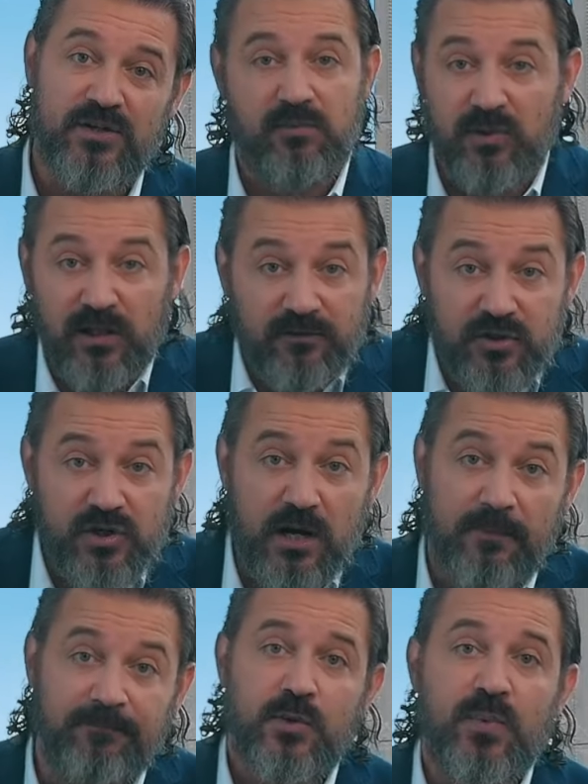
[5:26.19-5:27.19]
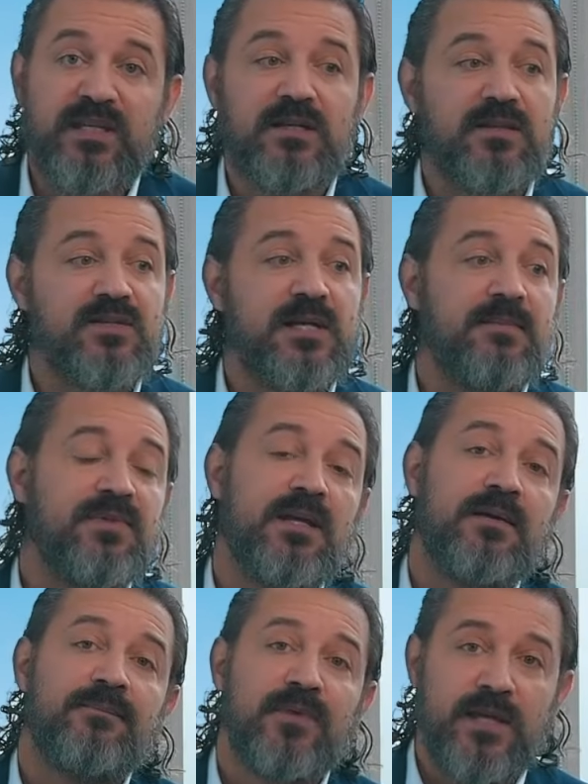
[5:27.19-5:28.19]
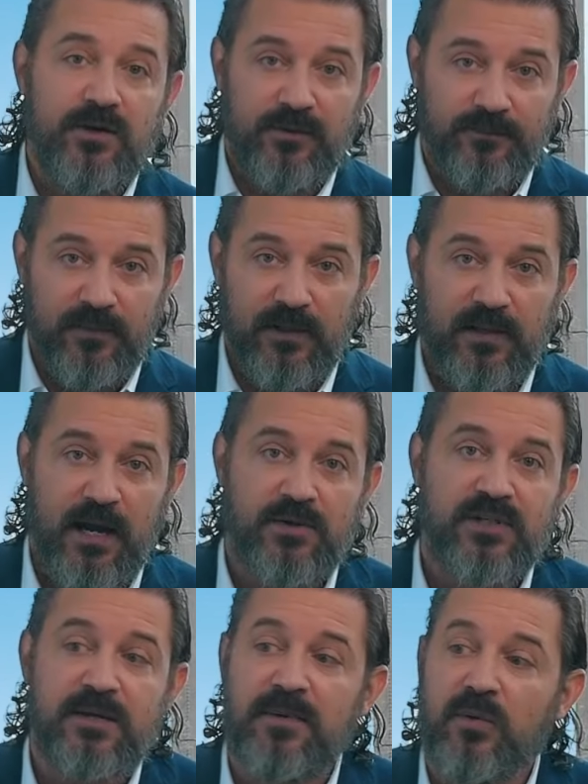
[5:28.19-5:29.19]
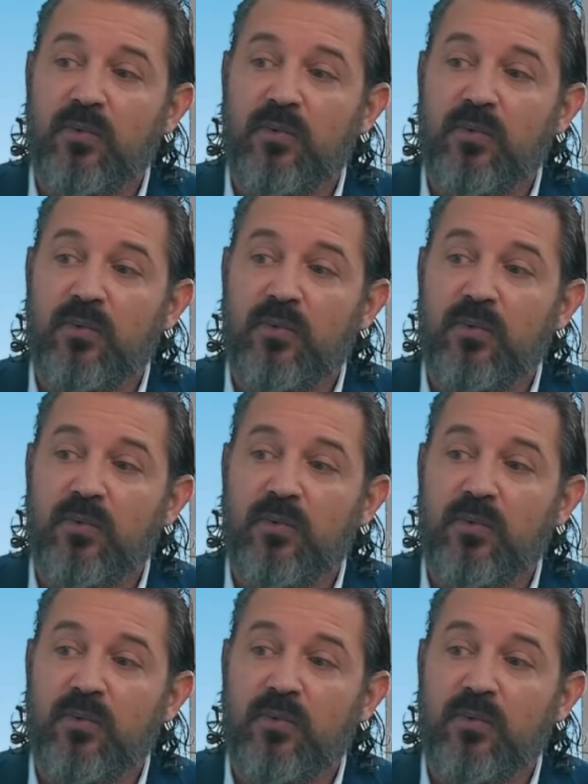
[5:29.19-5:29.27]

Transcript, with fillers: They would love the job. So we did the same thing here in the house housekeeping